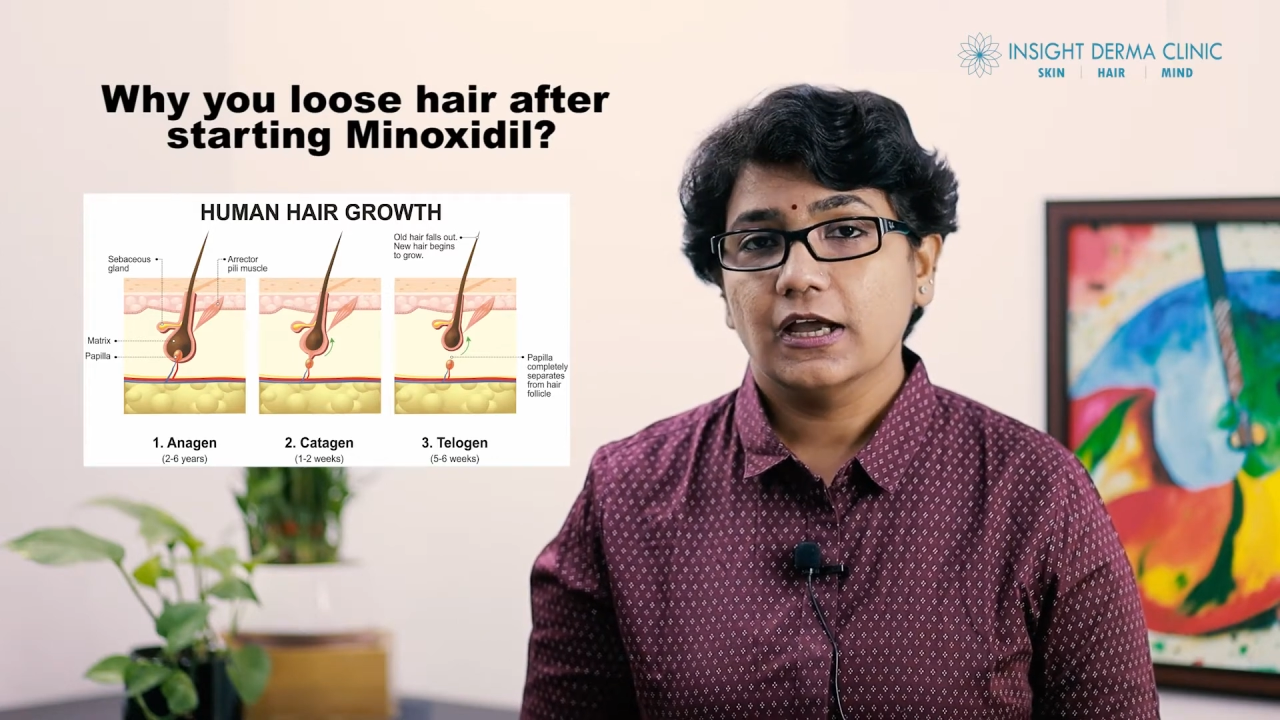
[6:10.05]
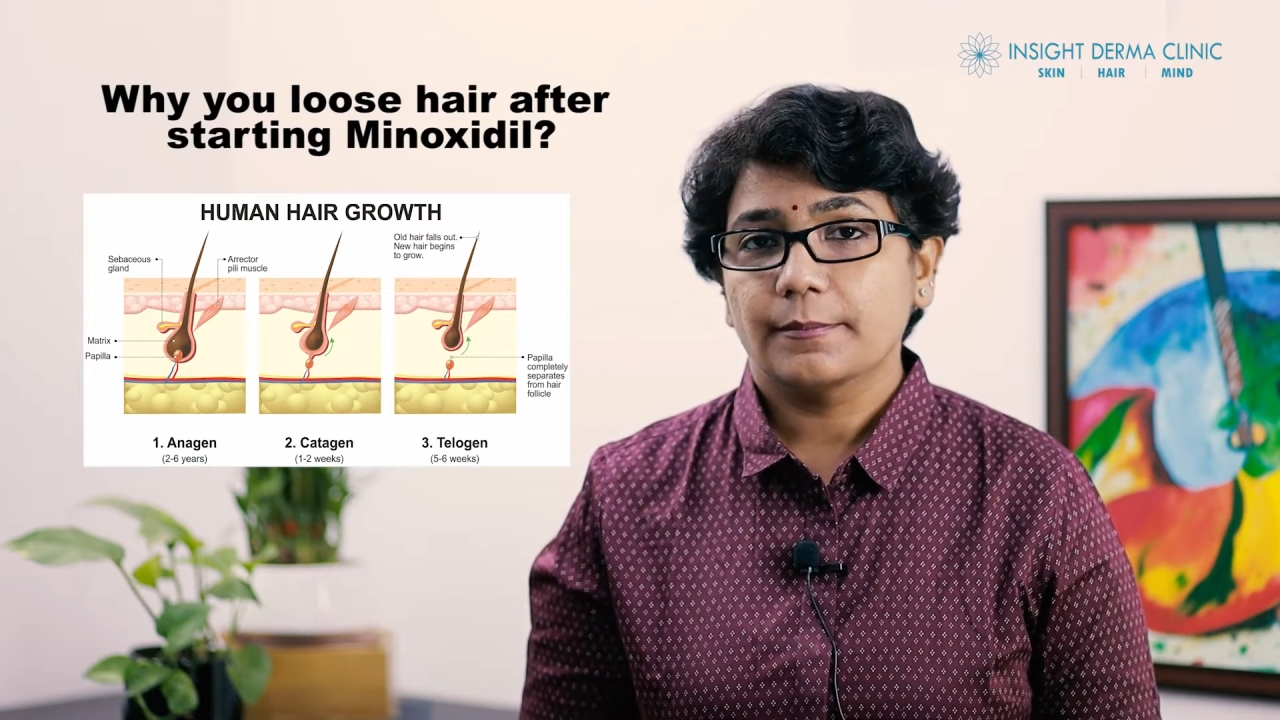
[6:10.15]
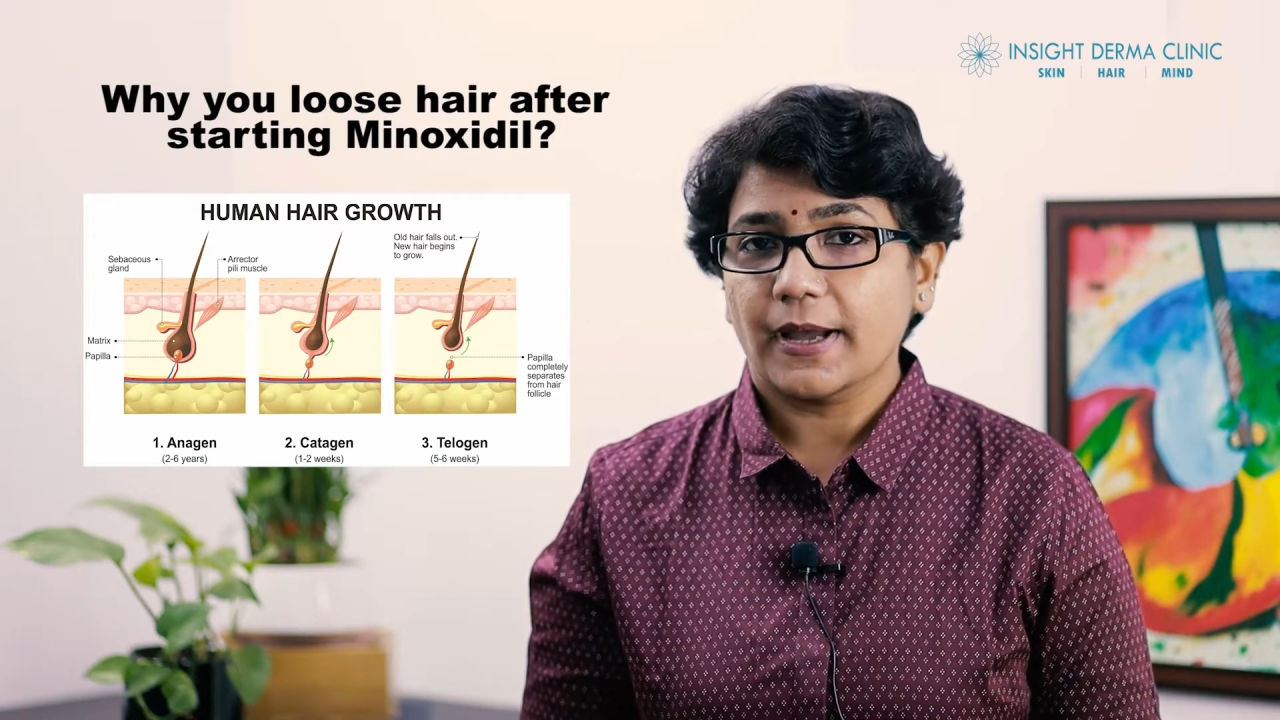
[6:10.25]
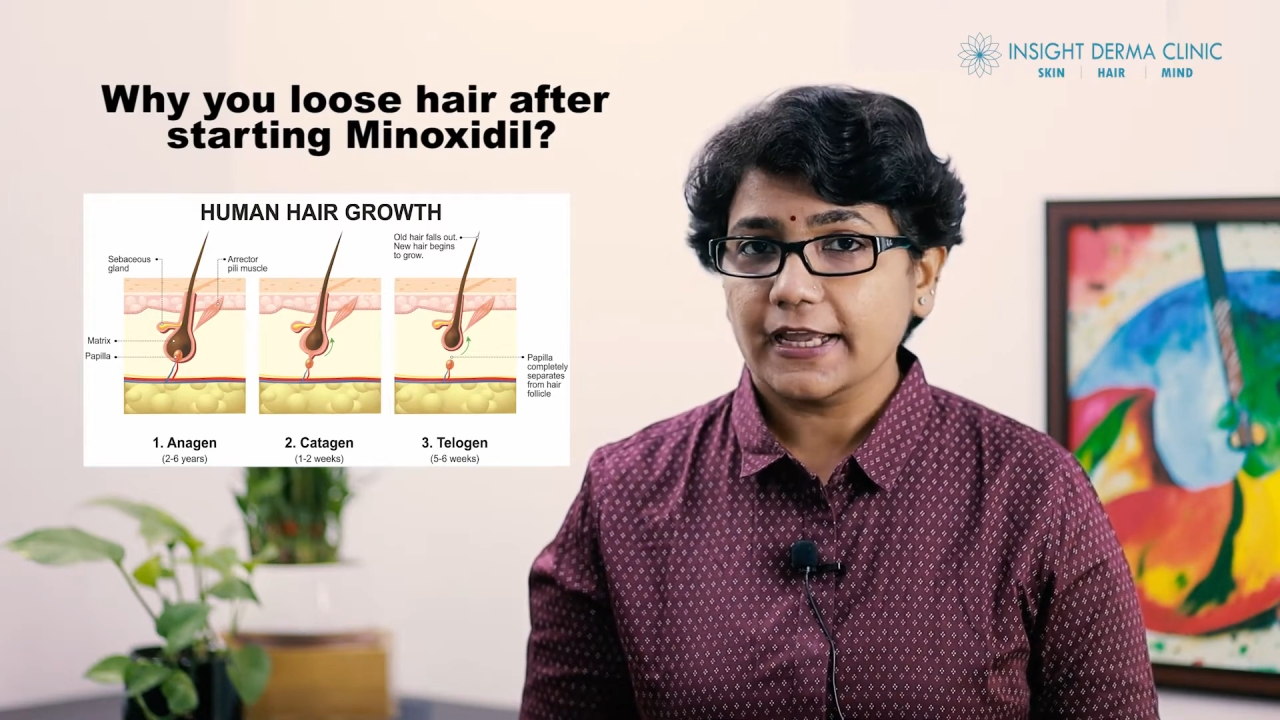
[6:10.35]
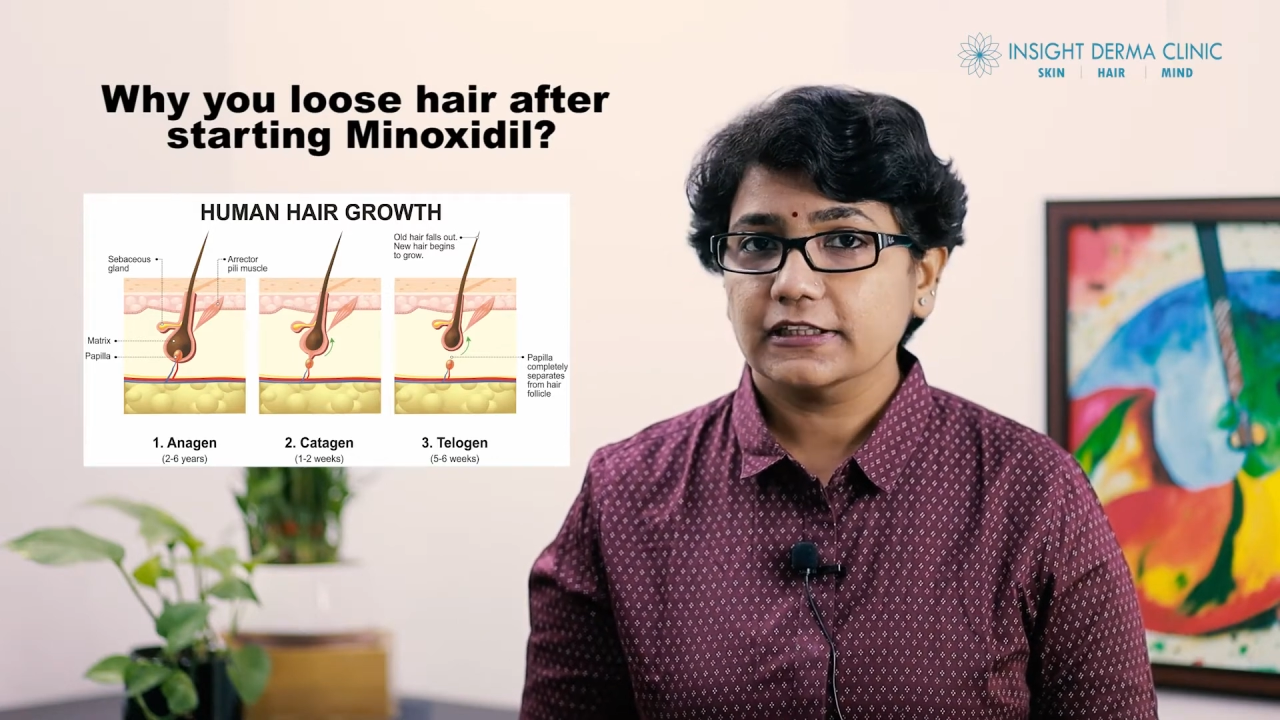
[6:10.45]

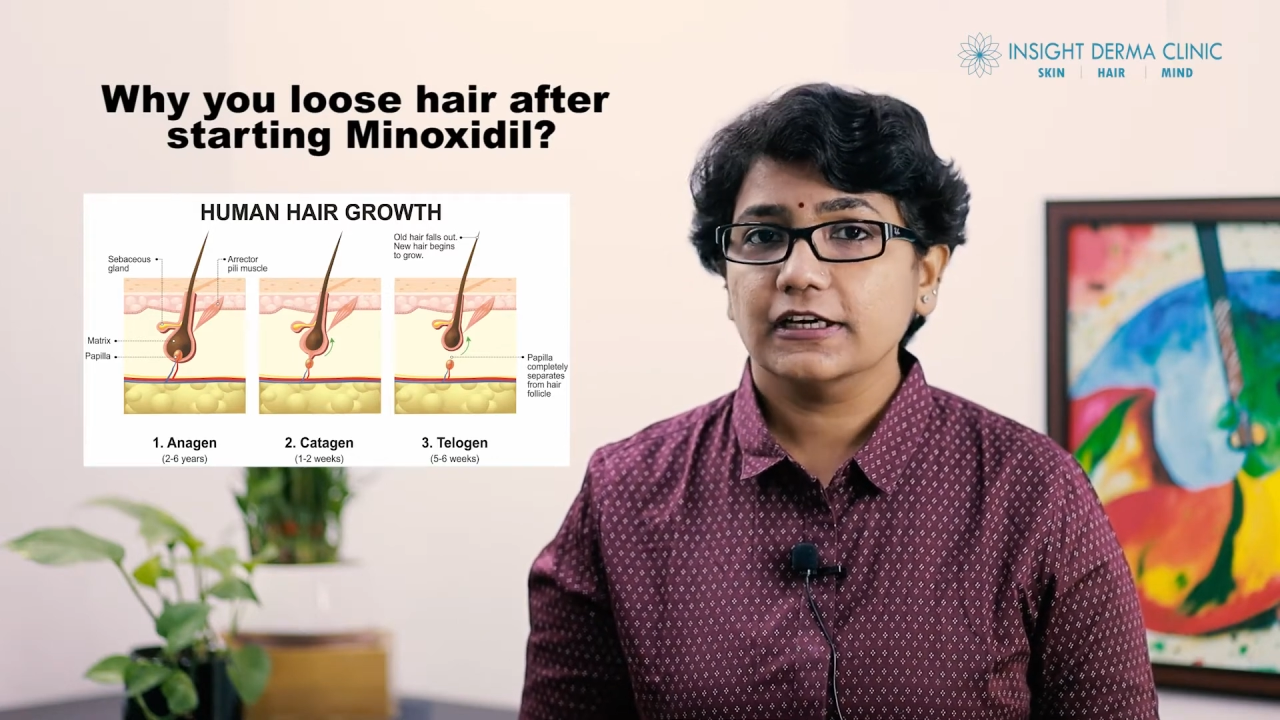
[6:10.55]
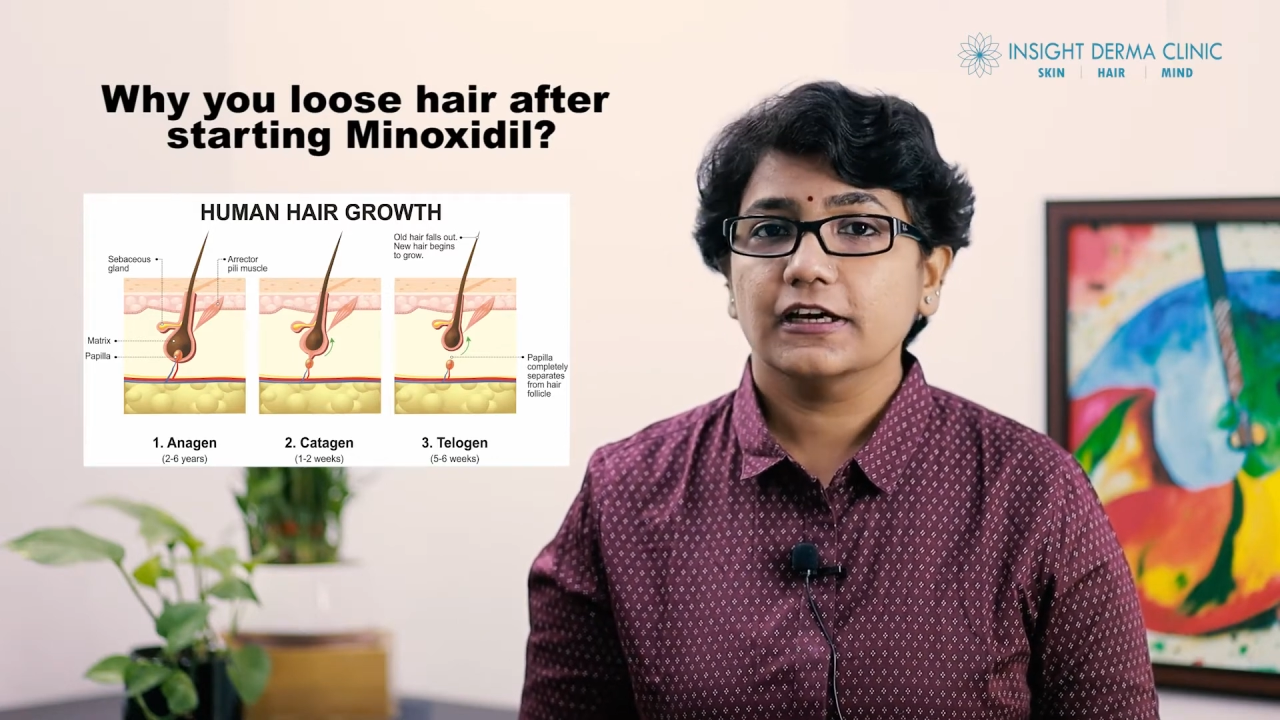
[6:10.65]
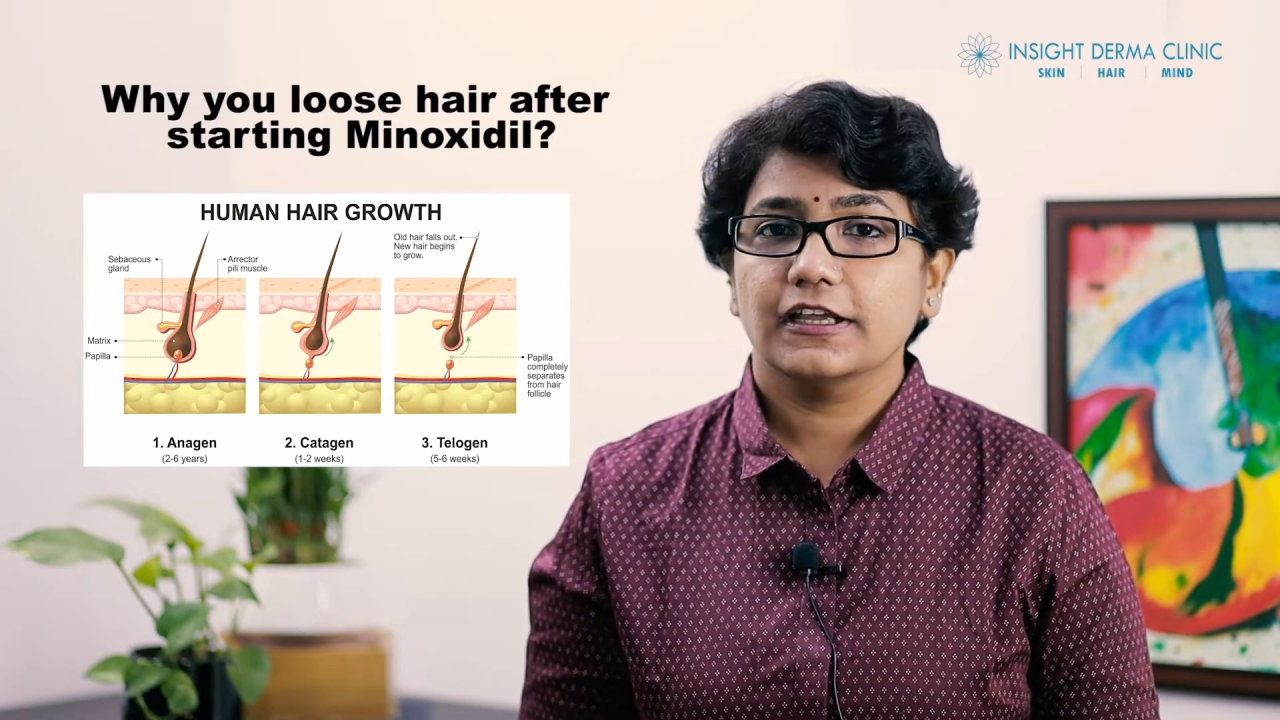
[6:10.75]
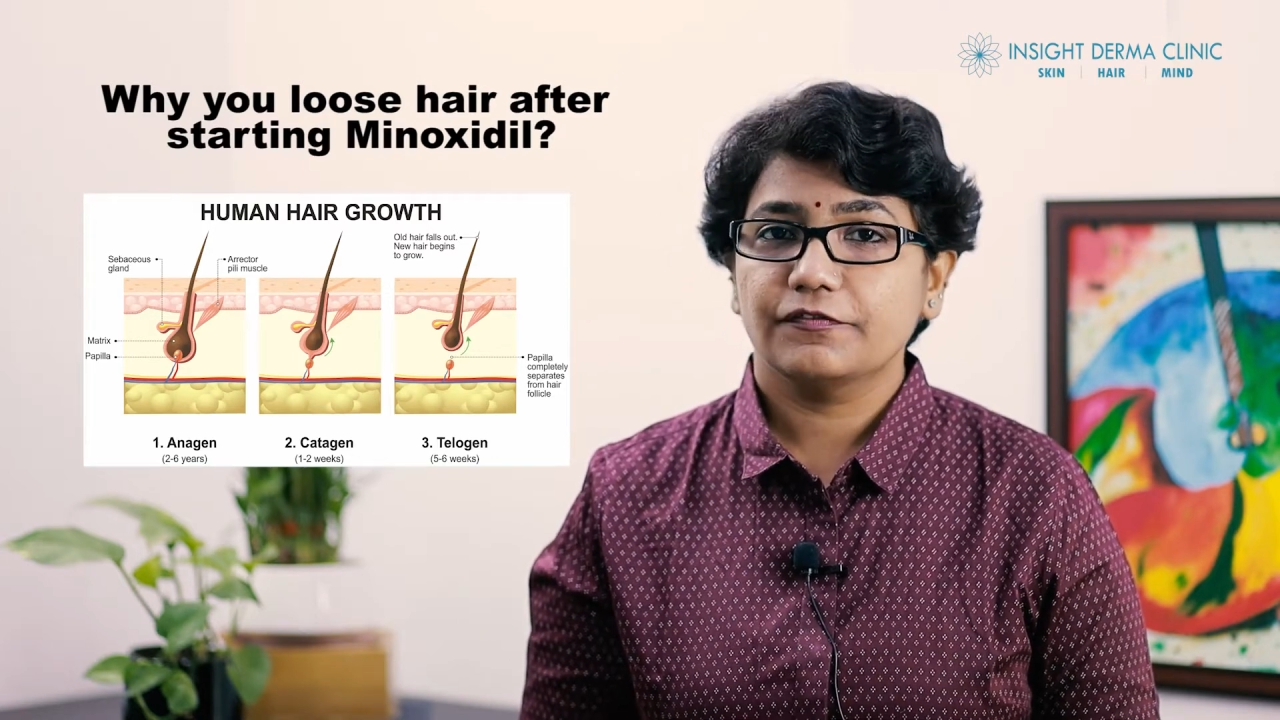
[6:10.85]
by the